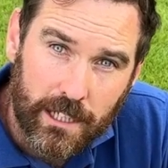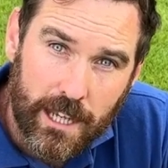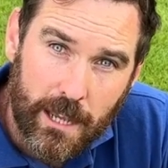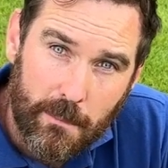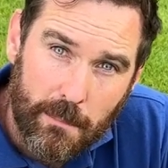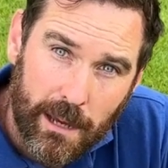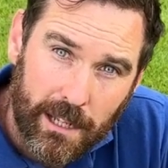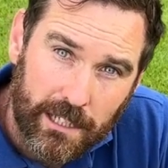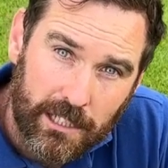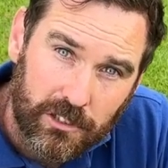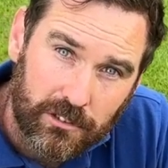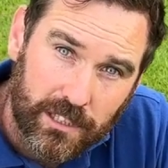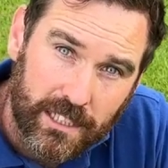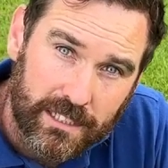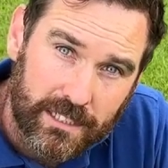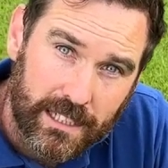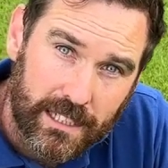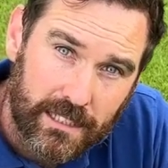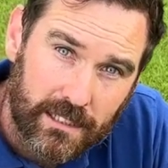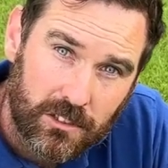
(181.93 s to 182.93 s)
it penetrates
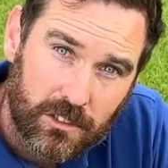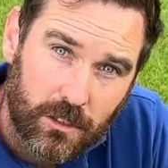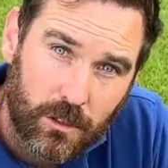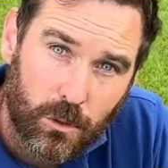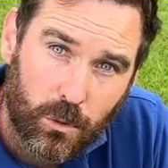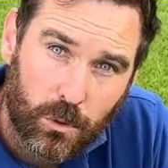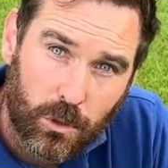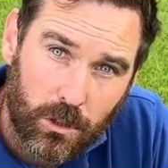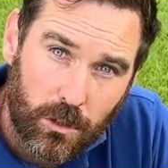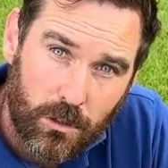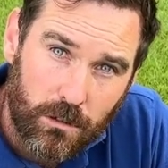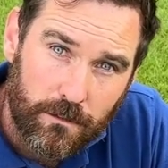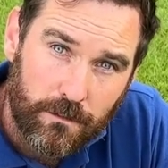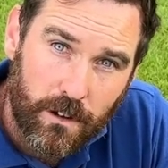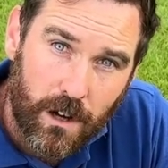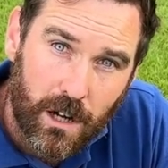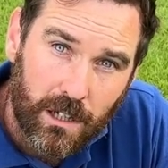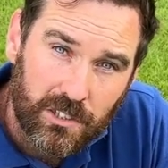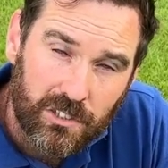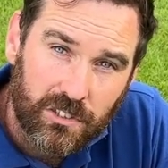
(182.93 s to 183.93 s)
into the lawn a lot
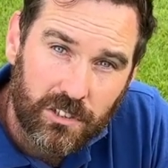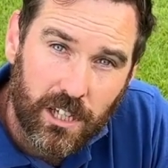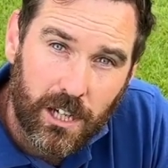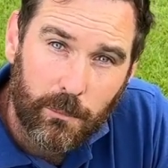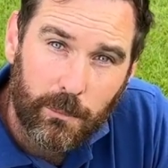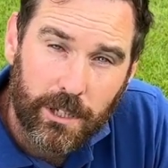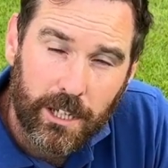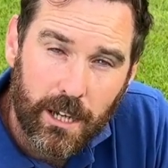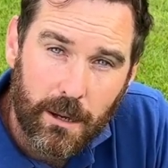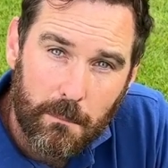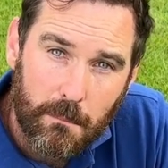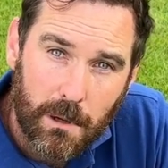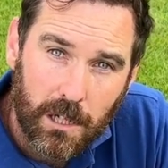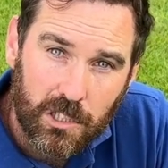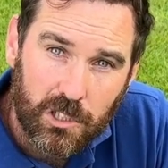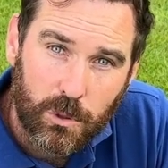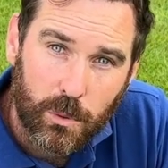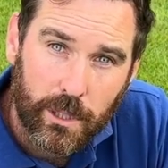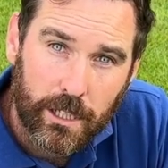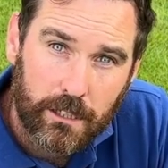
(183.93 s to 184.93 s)
faster and we get a
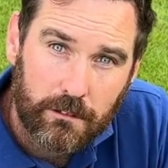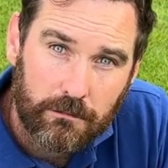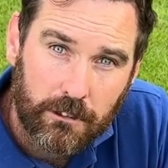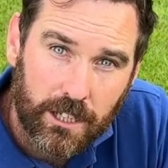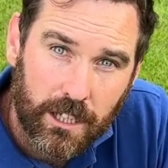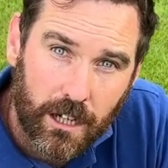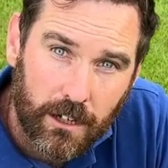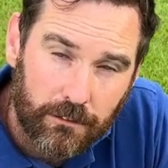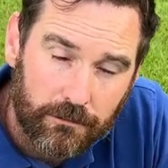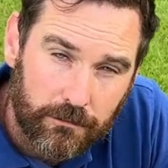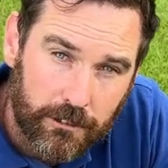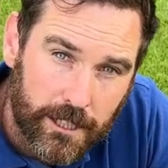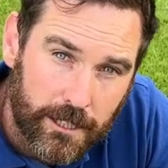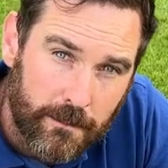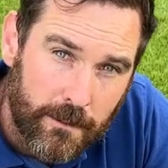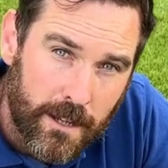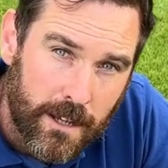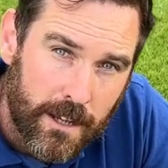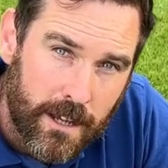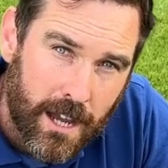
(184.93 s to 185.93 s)
much quicker recovery.
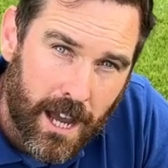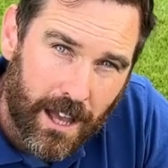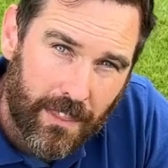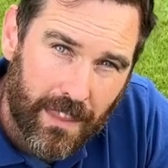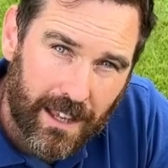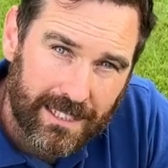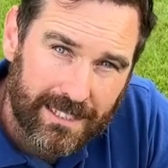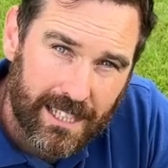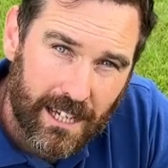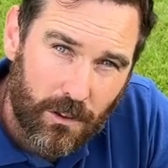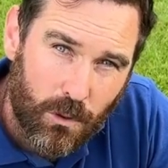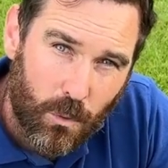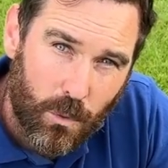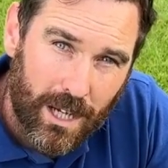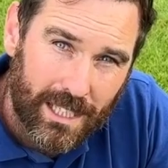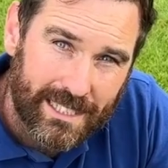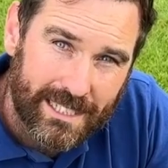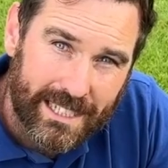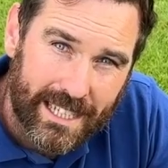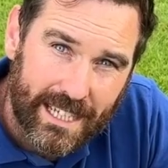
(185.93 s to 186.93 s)
And that's how the
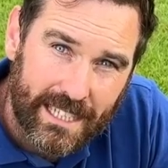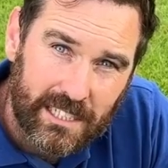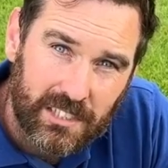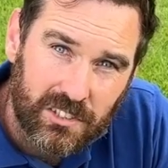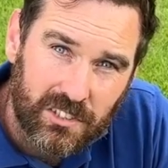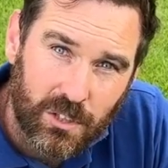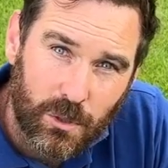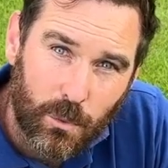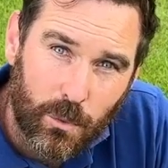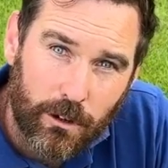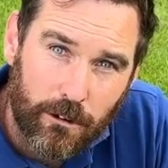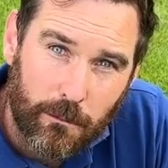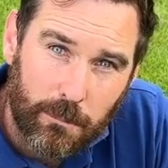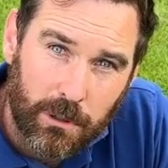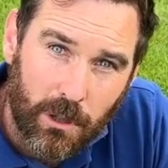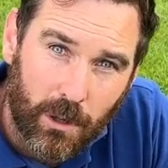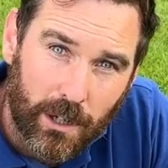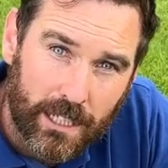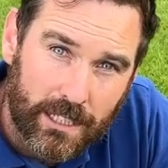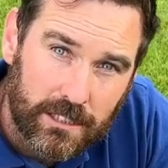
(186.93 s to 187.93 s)
wetting agents that we're
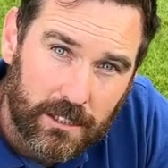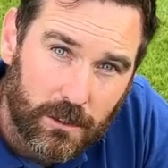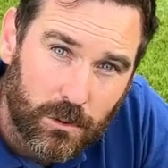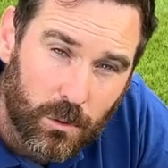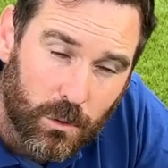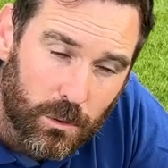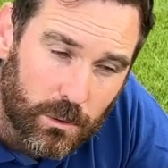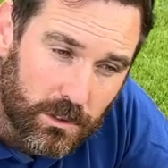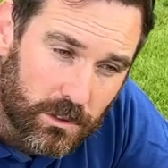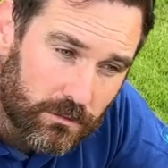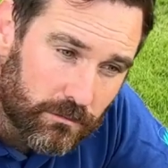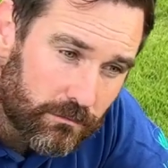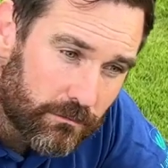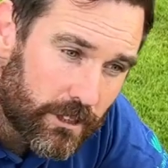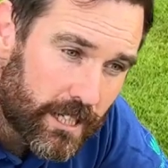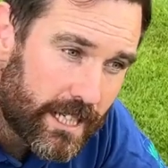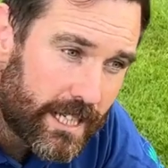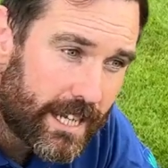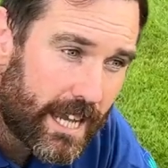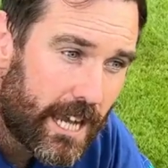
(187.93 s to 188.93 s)
applying to lawns
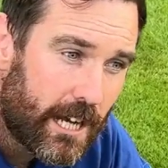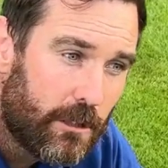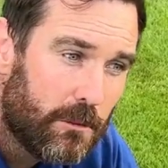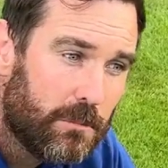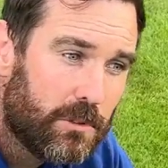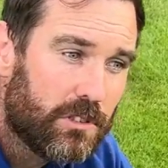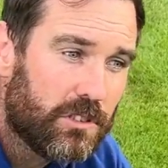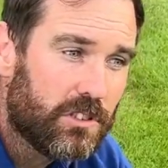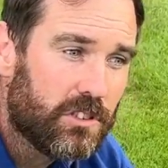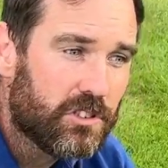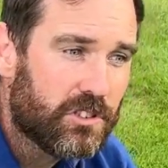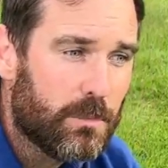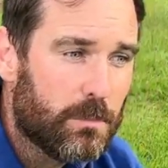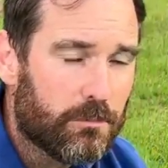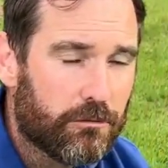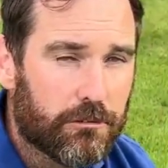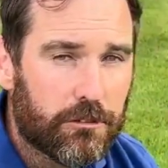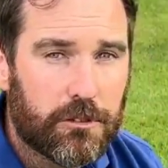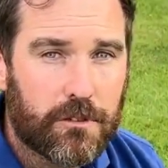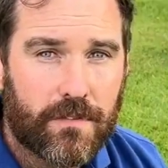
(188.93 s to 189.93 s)
really help to just
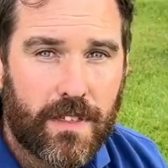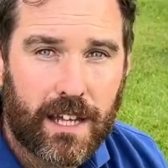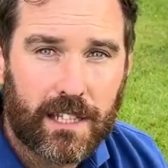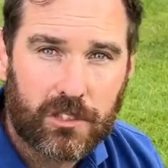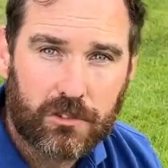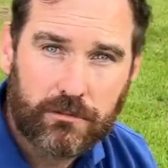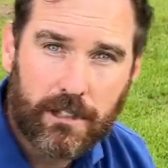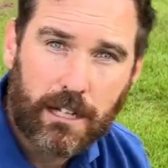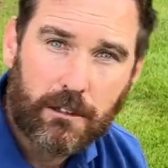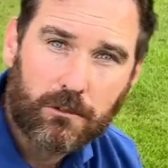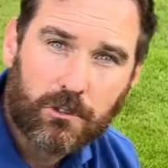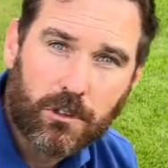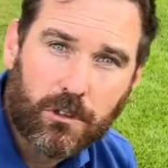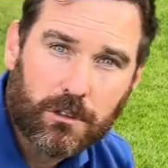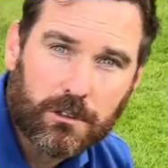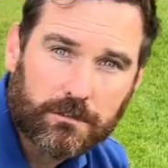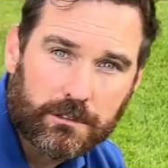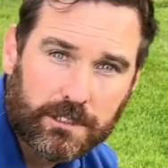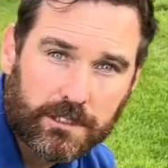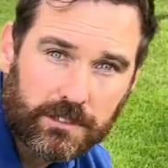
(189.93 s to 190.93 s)
improve that drought
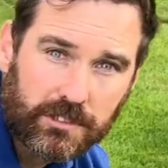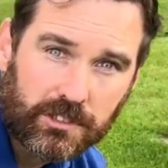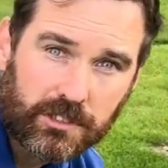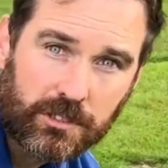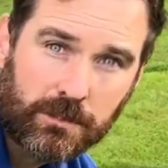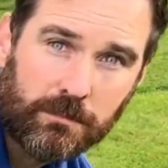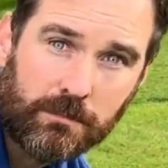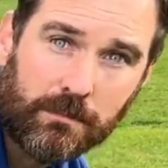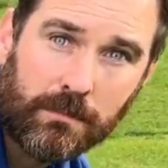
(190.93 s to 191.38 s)
tolerance.